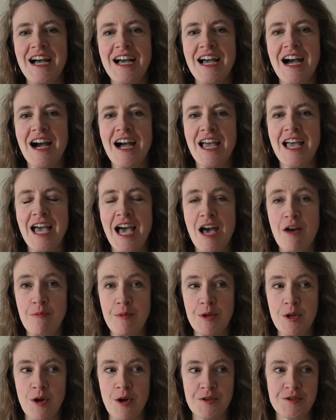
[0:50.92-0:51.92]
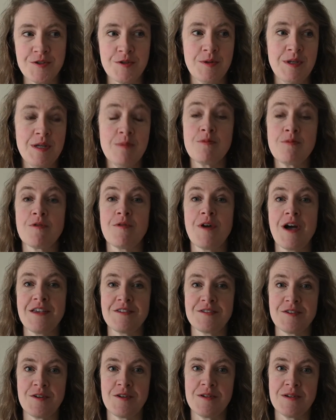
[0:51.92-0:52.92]
I have been also an
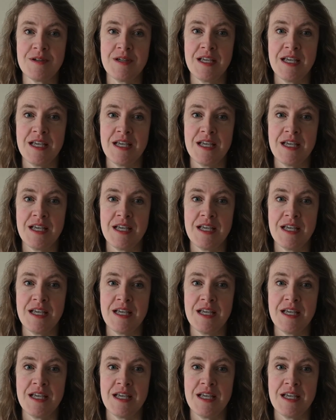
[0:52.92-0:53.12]
improviser.